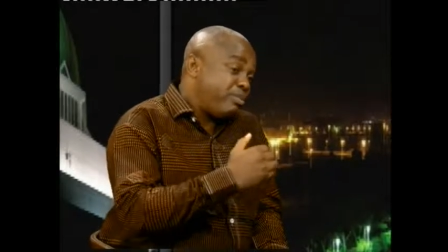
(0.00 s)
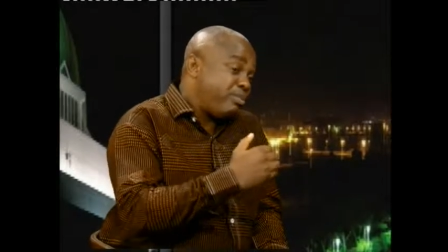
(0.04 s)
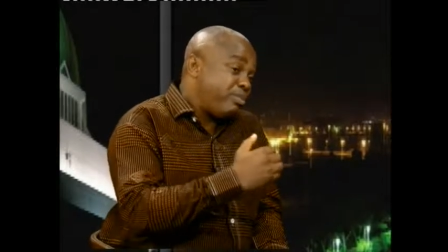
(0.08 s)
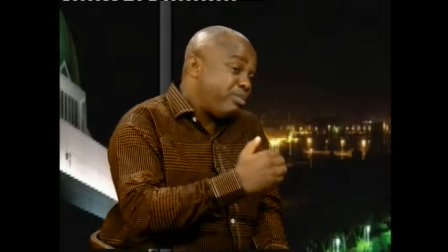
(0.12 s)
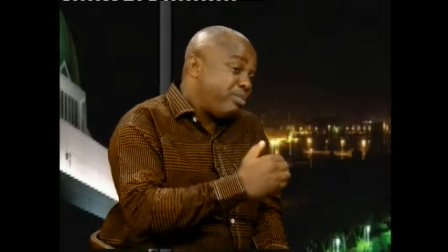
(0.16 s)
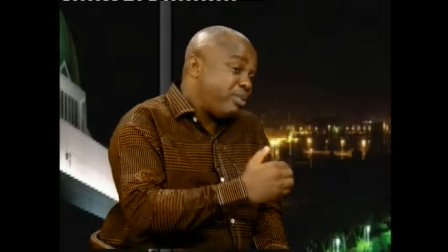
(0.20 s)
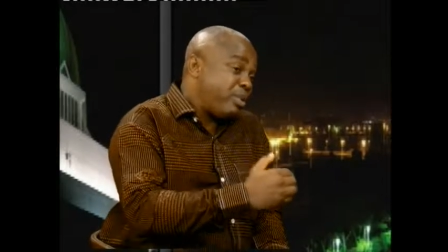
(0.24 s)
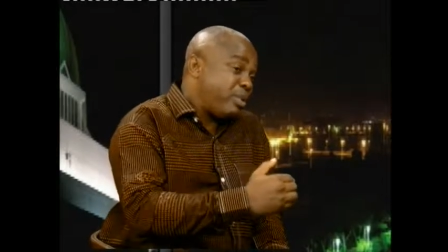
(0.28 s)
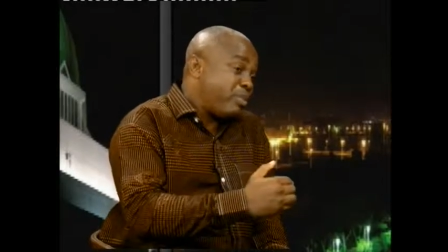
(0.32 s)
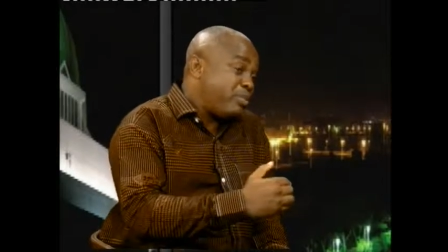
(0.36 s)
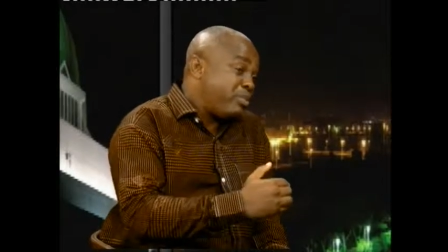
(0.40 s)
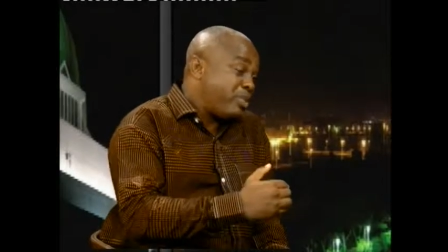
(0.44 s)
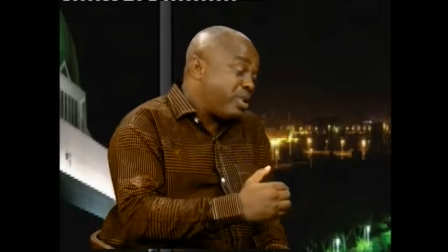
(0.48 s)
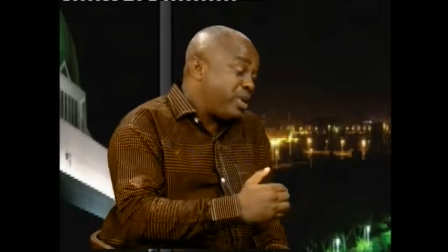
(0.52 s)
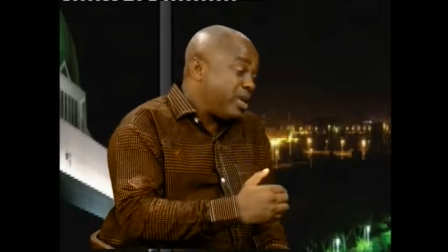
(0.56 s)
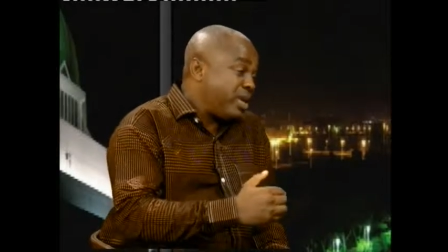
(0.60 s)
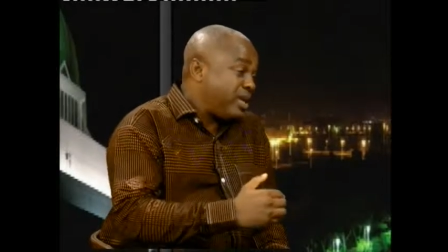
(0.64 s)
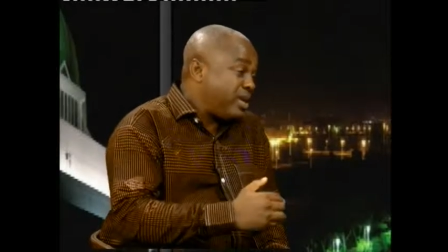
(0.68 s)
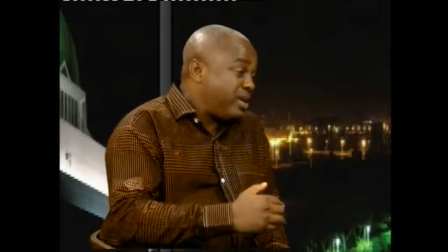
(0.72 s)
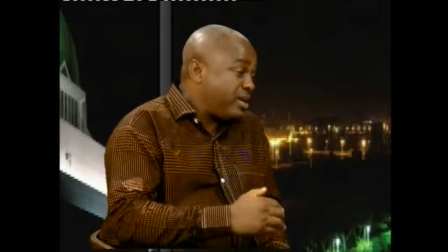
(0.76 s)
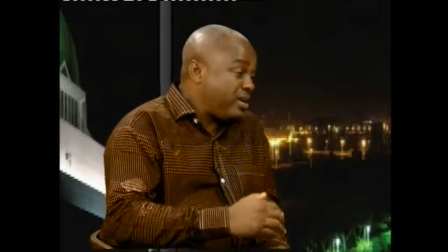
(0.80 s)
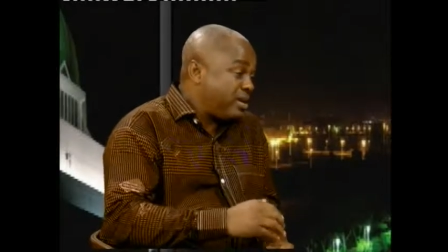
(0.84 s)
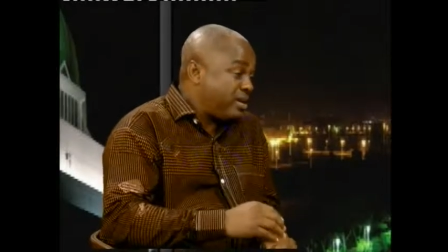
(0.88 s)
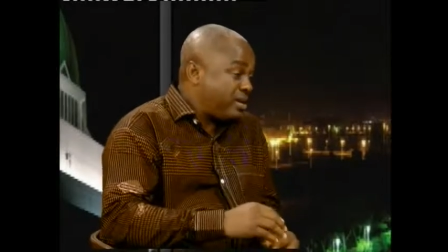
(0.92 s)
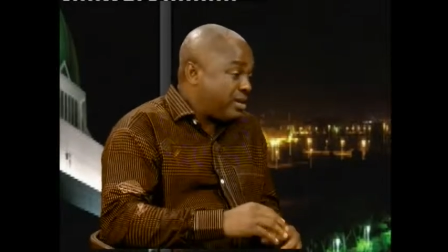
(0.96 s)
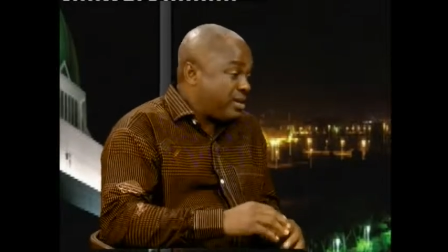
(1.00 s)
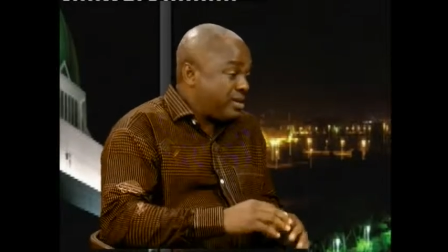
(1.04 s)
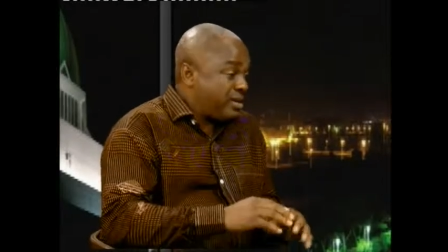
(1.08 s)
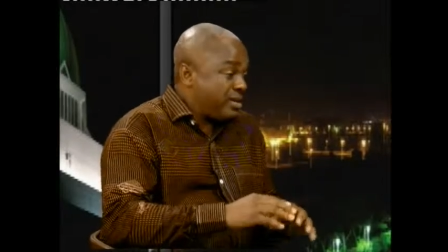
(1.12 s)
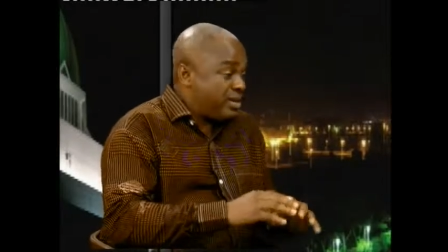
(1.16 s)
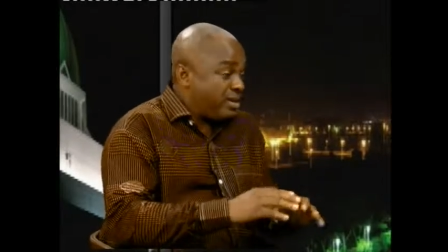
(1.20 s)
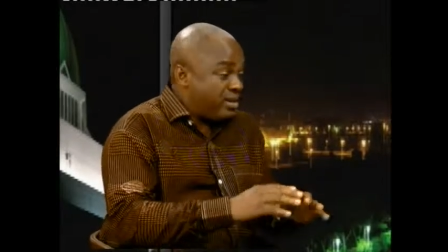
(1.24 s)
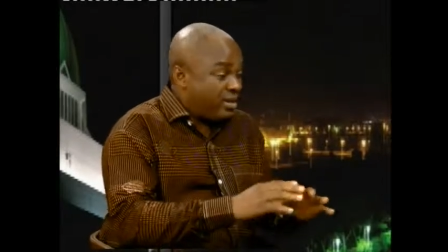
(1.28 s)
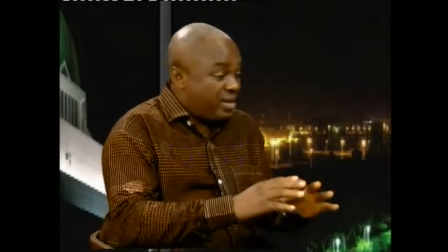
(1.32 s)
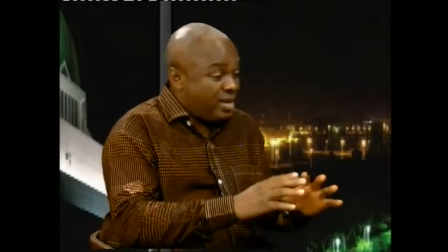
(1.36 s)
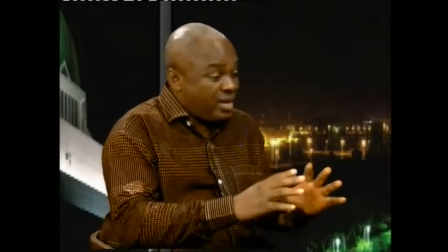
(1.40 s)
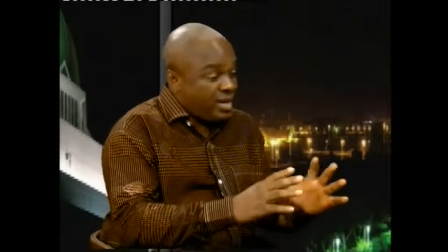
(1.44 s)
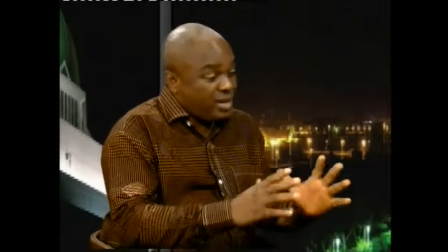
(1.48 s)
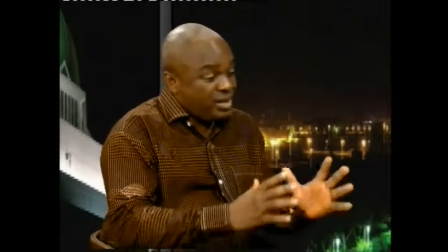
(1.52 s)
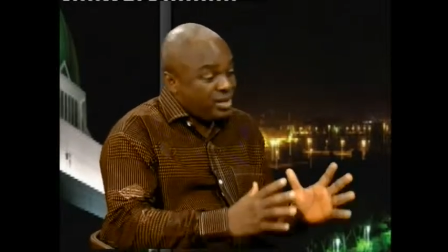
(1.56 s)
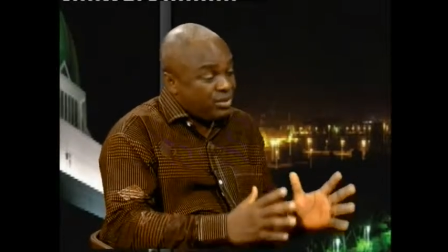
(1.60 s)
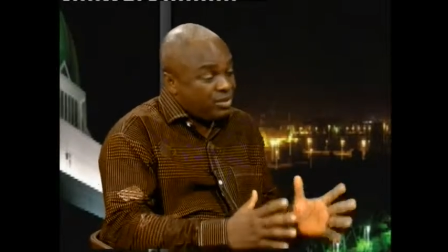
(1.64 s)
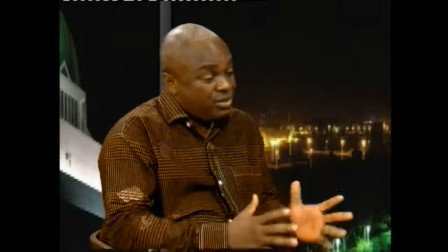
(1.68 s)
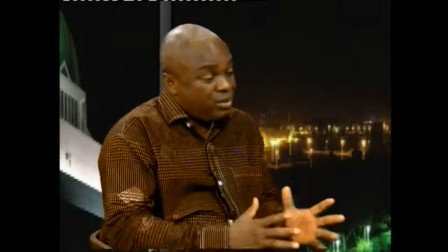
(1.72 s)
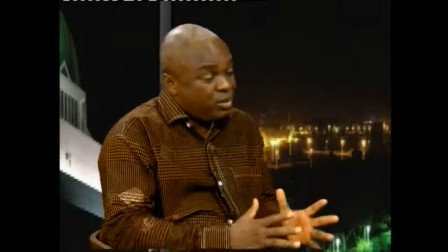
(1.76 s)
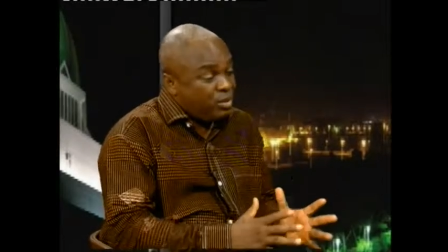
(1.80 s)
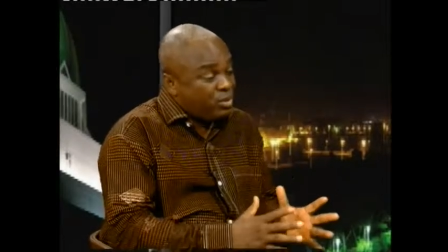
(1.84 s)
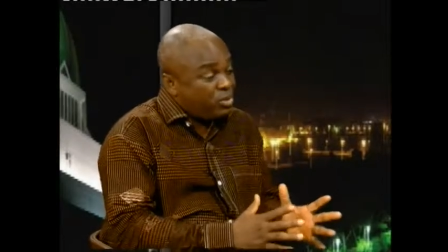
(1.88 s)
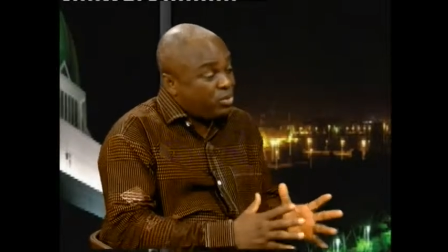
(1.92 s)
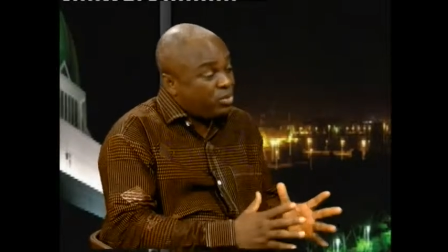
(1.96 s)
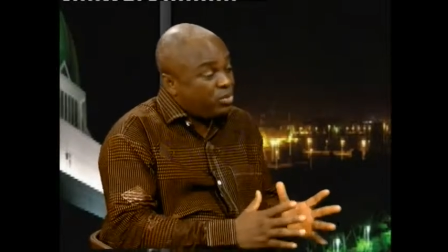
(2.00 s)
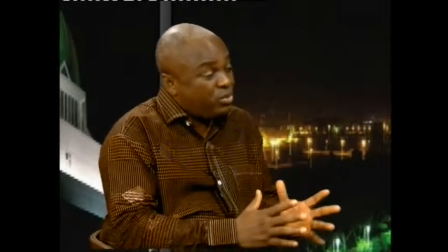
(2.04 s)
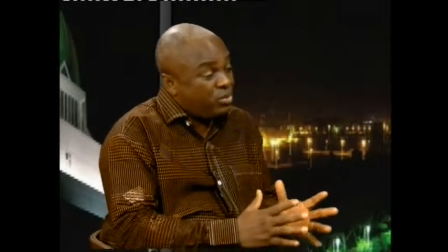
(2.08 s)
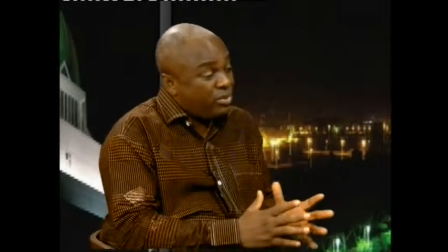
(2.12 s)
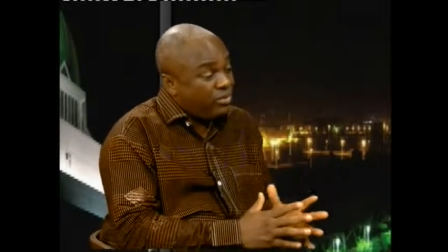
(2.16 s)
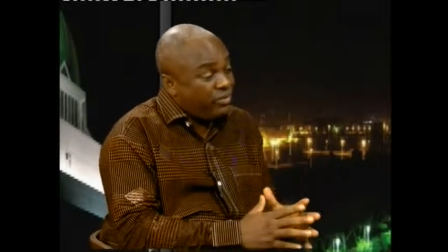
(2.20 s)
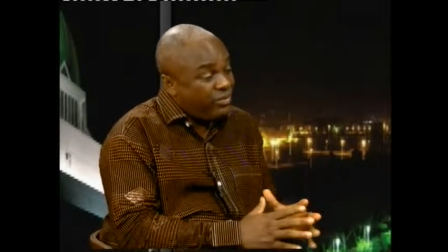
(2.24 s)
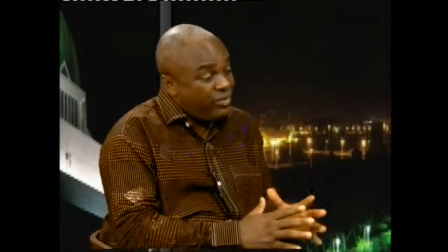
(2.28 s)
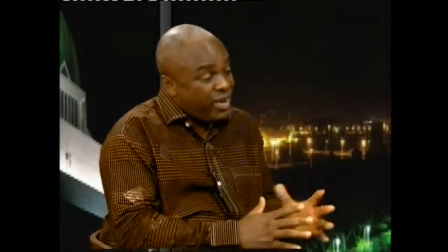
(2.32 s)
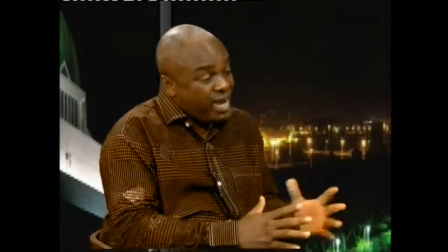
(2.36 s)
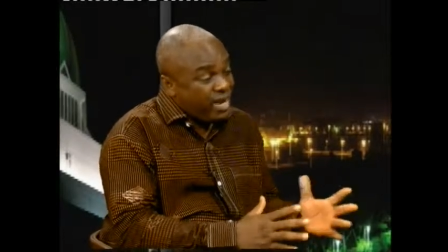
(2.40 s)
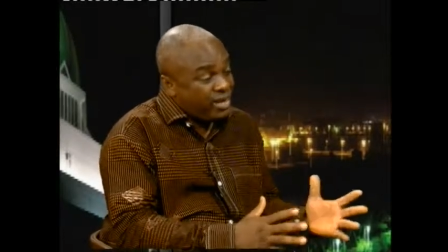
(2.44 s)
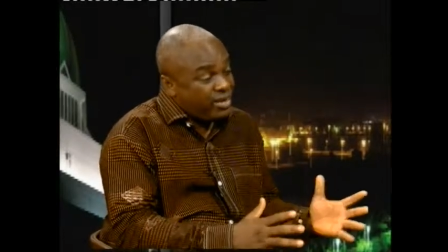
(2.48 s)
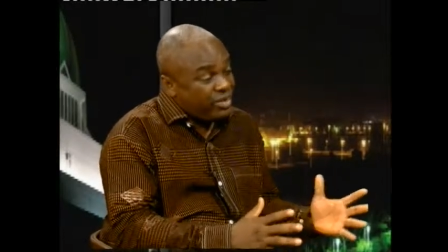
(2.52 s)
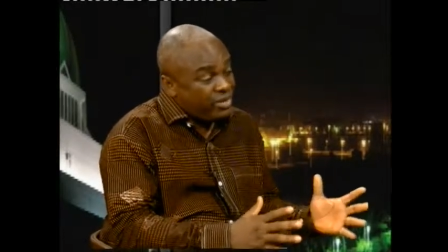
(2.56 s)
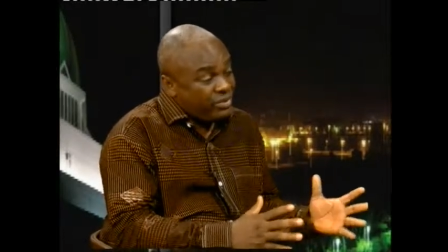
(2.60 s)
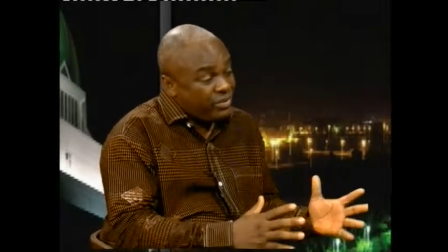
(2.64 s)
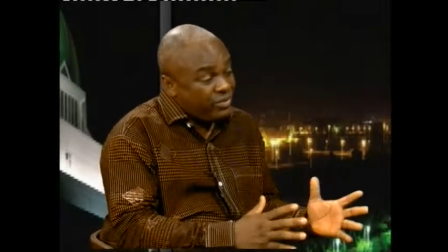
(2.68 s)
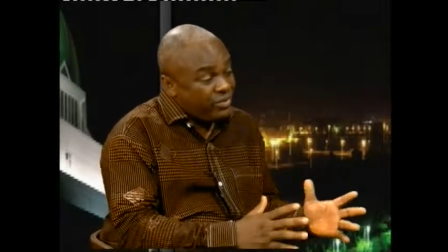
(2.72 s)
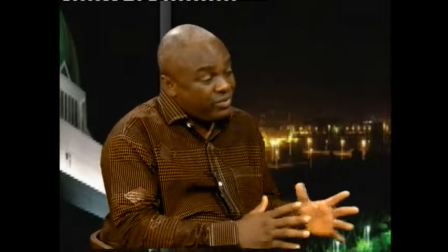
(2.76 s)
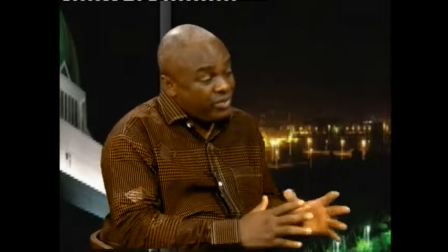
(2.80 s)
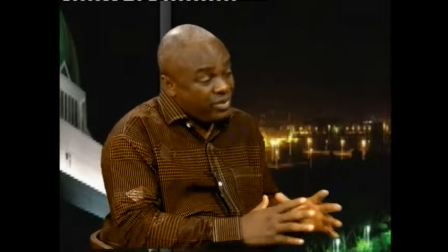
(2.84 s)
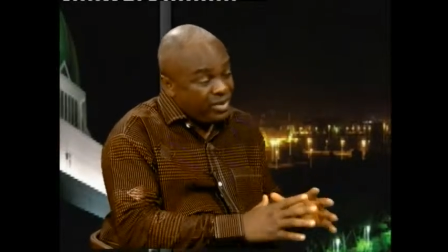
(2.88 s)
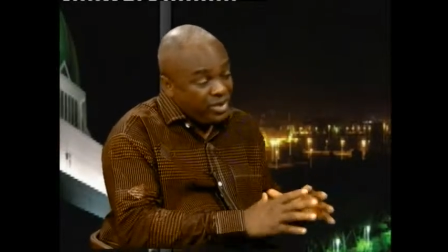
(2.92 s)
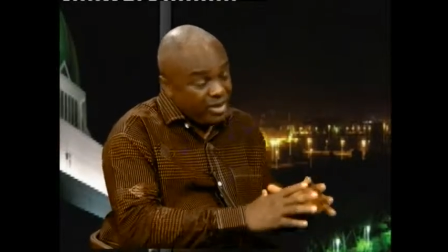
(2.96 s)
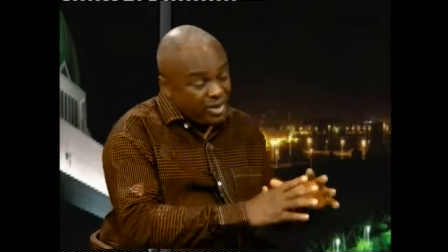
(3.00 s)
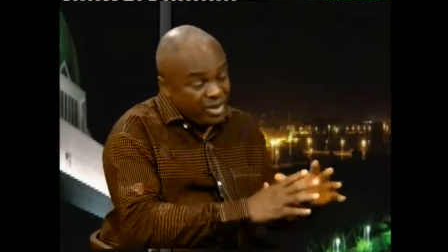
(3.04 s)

properly exposed to the facts of the